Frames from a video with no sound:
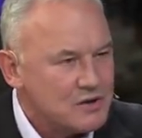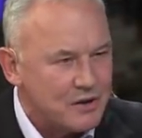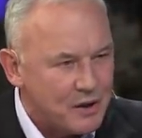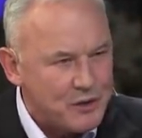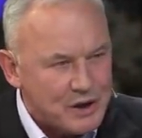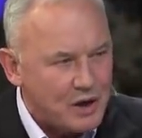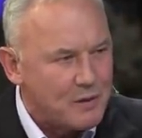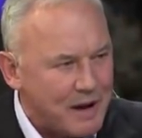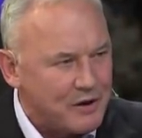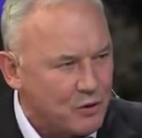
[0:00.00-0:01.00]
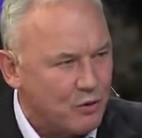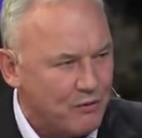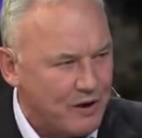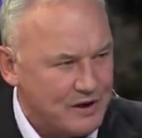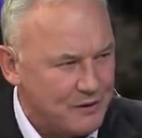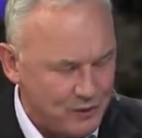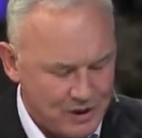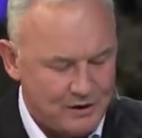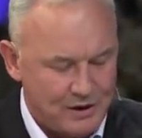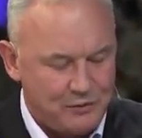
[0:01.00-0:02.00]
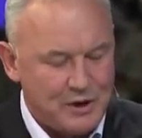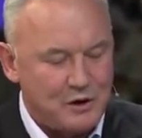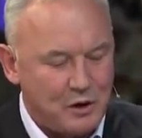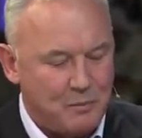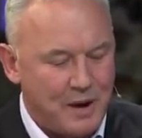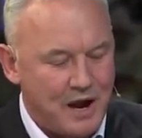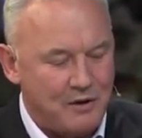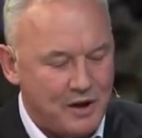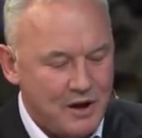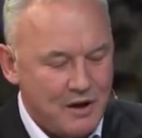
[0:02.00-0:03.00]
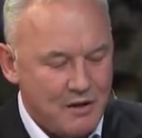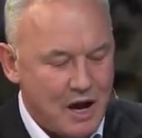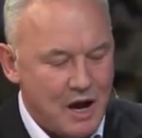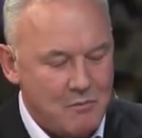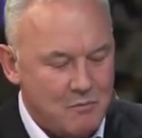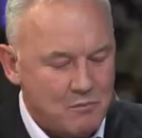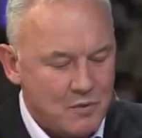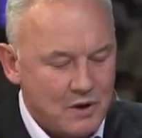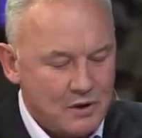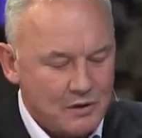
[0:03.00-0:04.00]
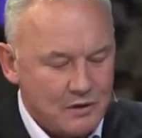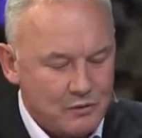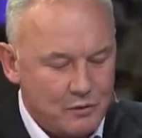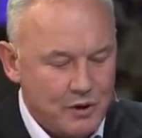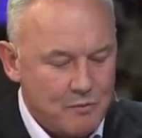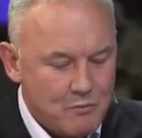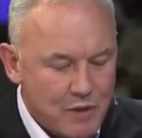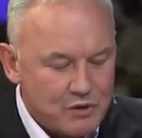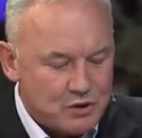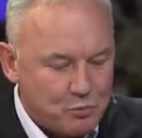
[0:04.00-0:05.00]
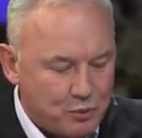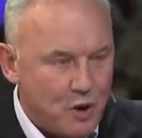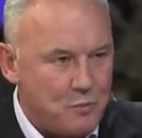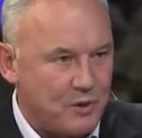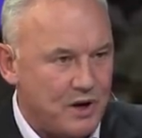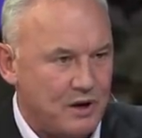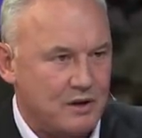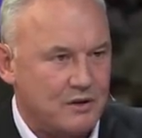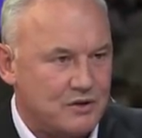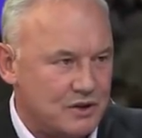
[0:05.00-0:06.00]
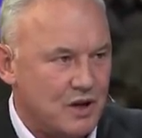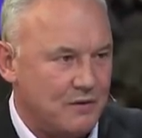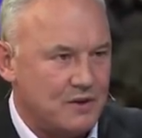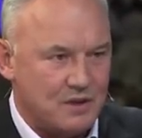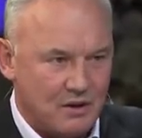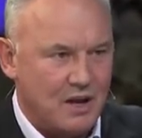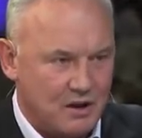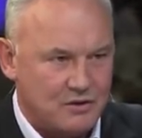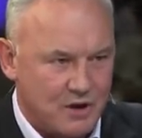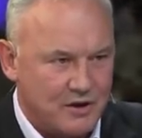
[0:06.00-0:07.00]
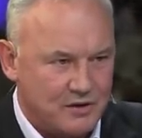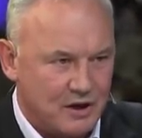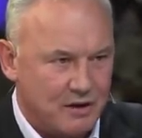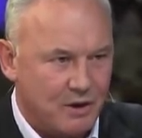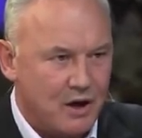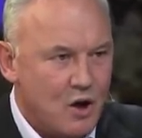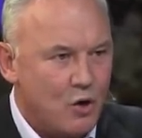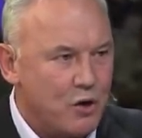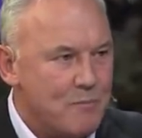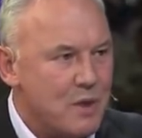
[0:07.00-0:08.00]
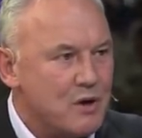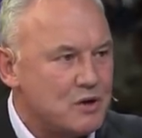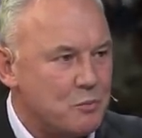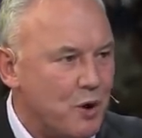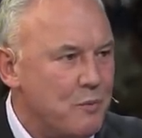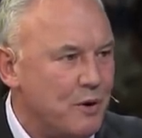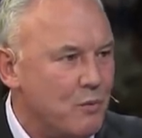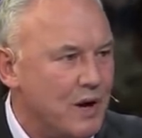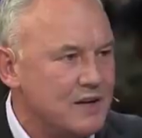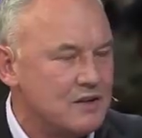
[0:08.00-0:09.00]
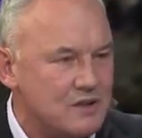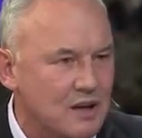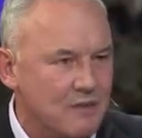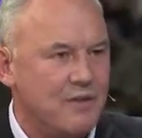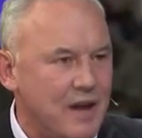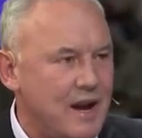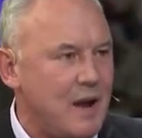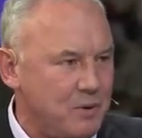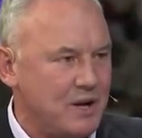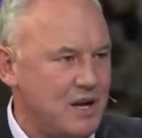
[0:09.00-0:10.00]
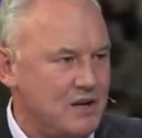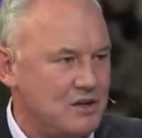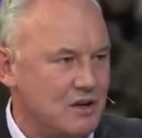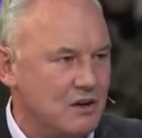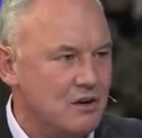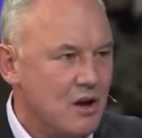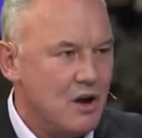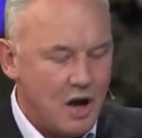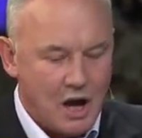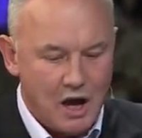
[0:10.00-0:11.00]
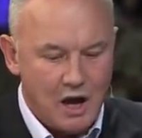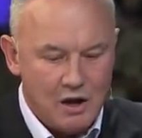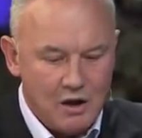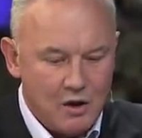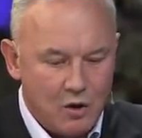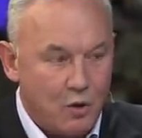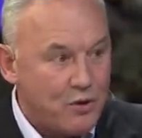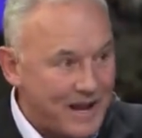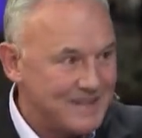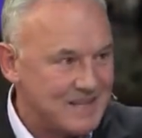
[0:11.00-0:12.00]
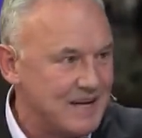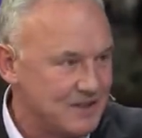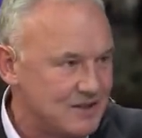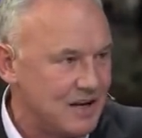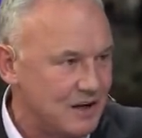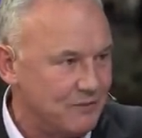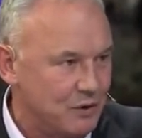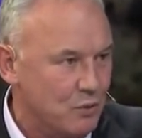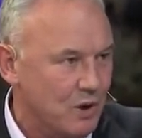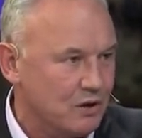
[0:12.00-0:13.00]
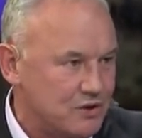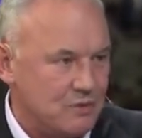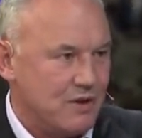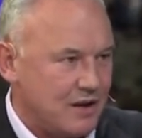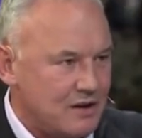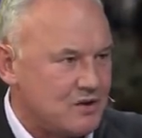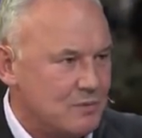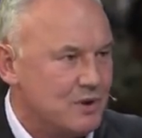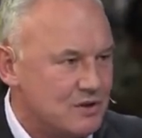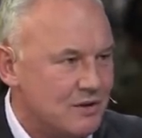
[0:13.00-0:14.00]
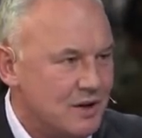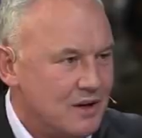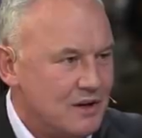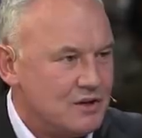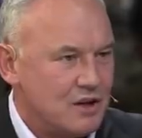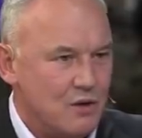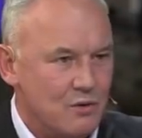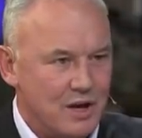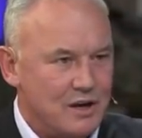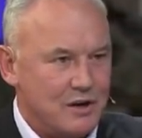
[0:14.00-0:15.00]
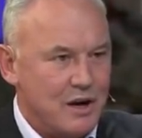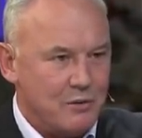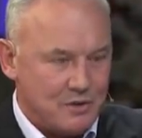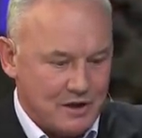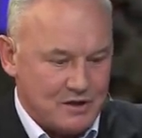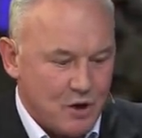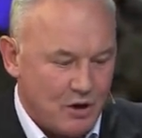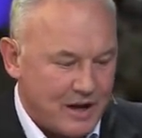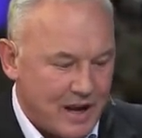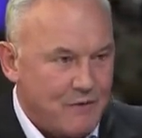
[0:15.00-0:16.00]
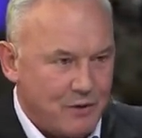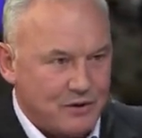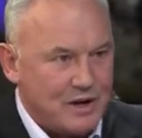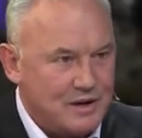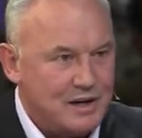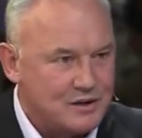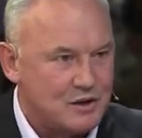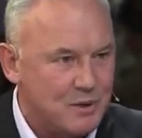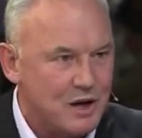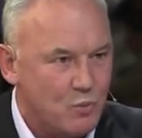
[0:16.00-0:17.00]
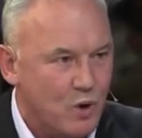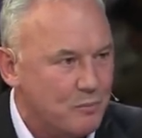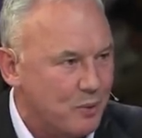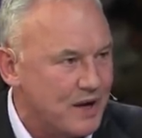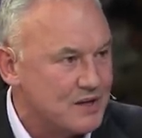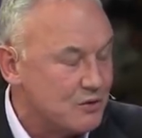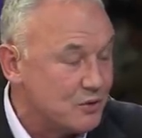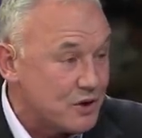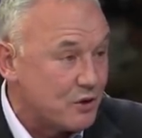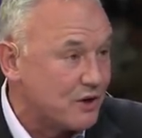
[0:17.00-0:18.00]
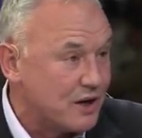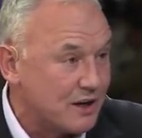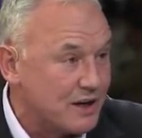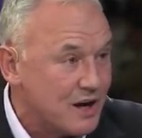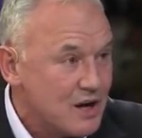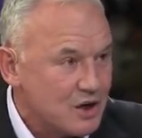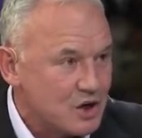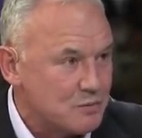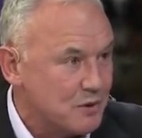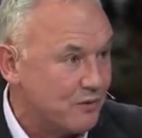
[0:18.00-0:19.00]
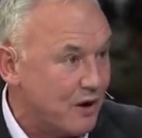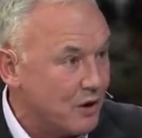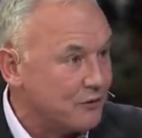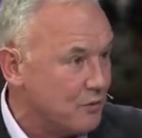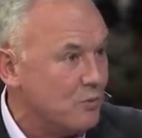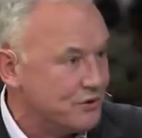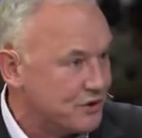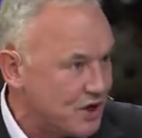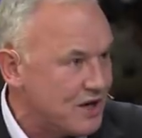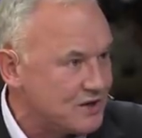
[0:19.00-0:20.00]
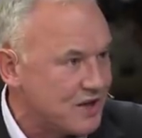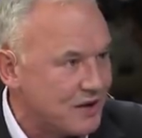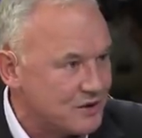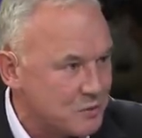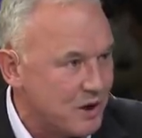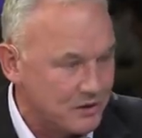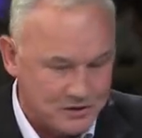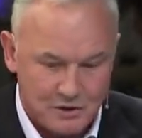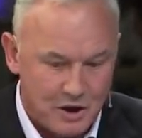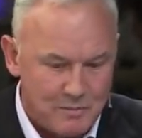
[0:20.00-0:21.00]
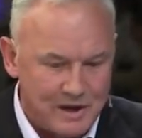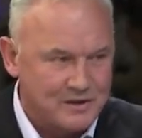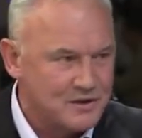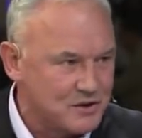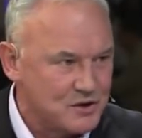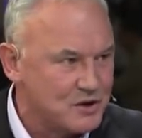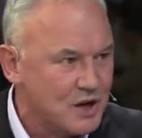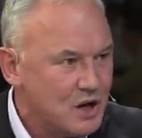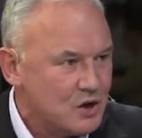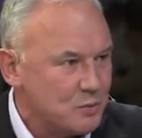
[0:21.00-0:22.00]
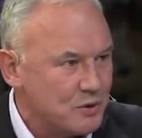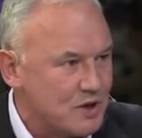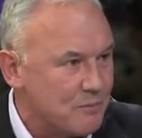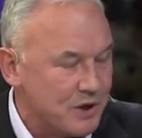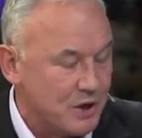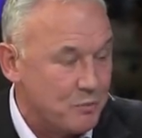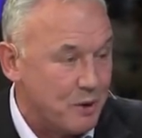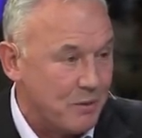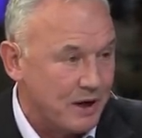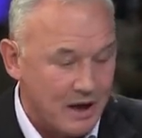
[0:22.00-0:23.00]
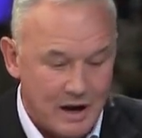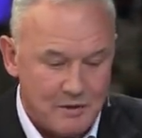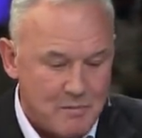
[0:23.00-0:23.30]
So they're thinking about it all very differently, and they're thinking about um, the most appropriate service that they're trying to deliver, or the most appropriate way to deliver that application uh, or that data set, if you will, to their customers. So, you know, it's not like everything needs to be in one place, and also critically, customers very often want to change that as well, so they'll make a decision to put something in the public cloud.